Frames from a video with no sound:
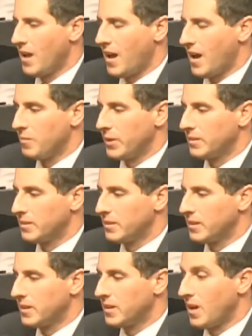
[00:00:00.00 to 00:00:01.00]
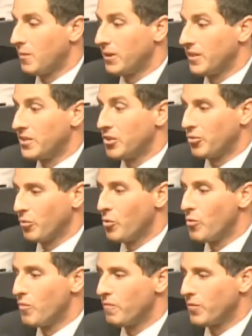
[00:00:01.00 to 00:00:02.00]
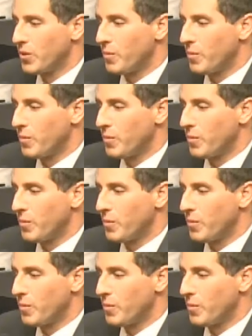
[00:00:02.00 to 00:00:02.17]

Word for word: I've been coming to this room for